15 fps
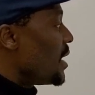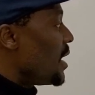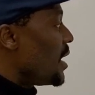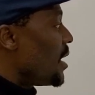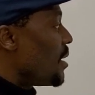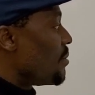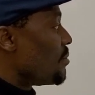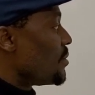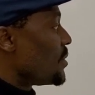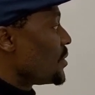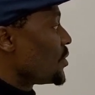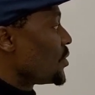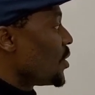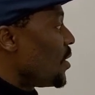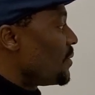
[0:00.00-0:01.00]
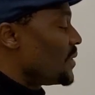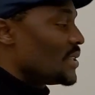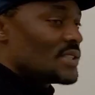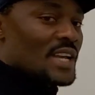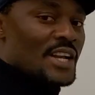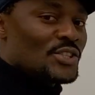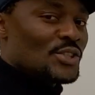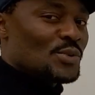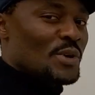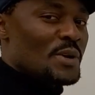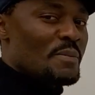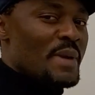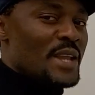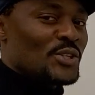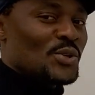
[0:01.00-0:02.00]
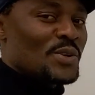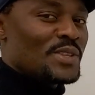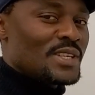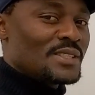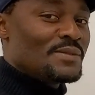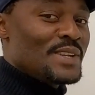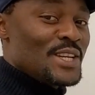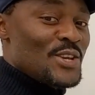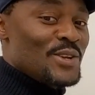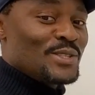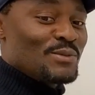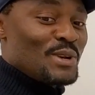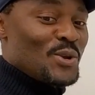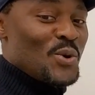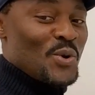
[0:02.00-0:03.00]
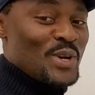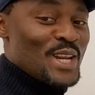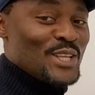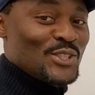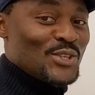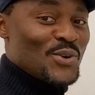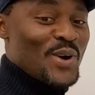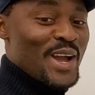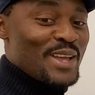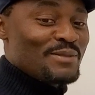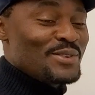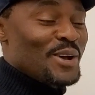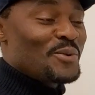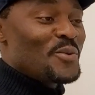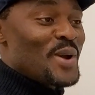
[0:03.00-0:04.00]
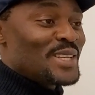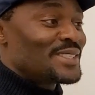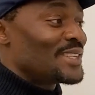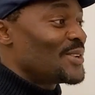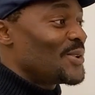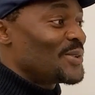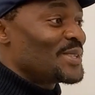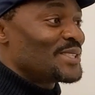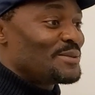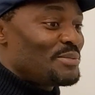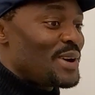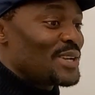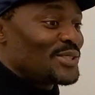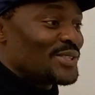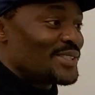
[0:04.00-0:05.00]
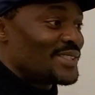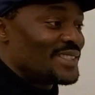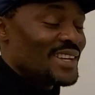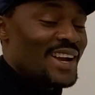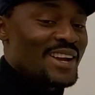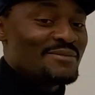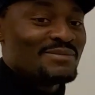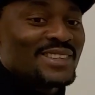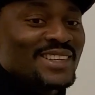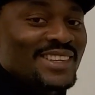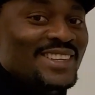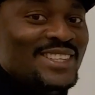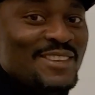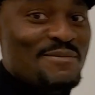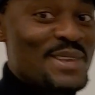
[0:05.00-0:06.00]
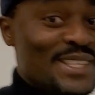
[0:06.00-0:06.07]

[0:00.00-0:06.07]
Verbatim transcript: um, solve this. I just want to make sure this video is recording so I have not wasted all this precious time. Give